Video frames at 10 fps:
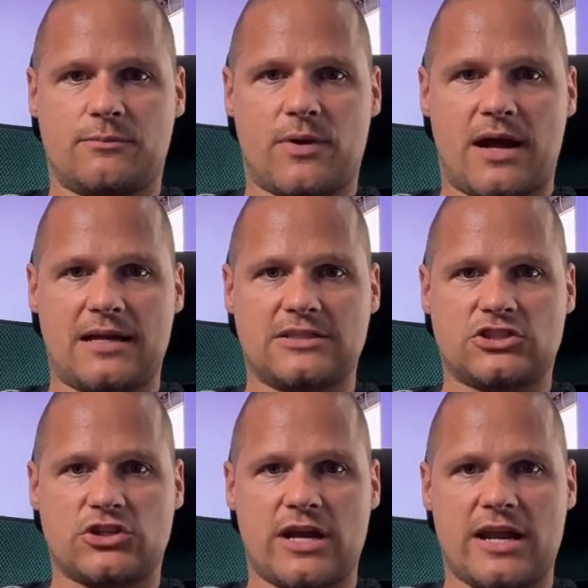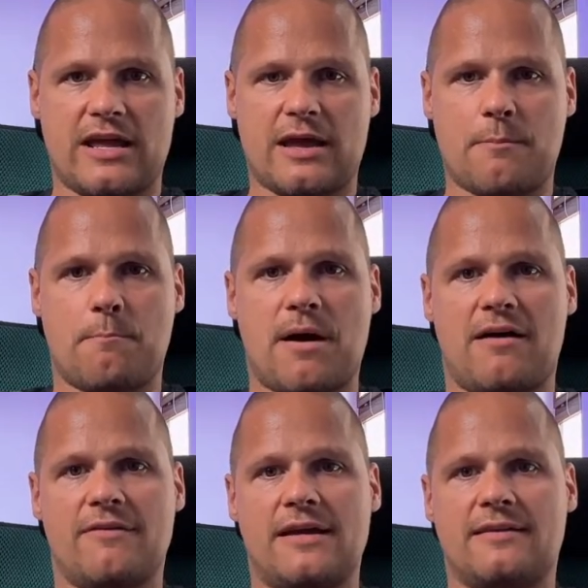price trading
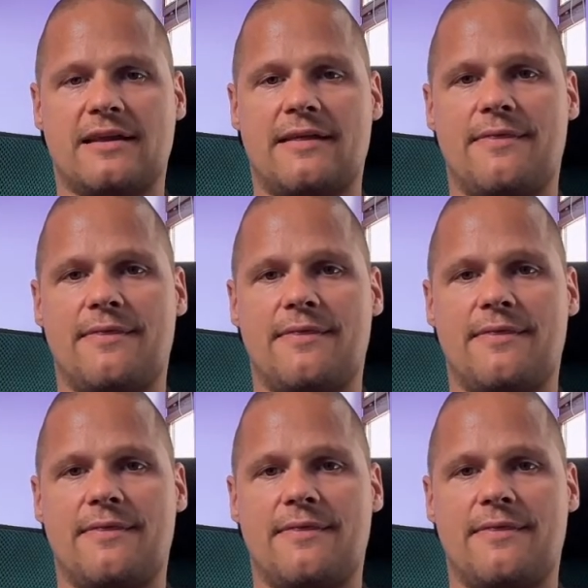above it, and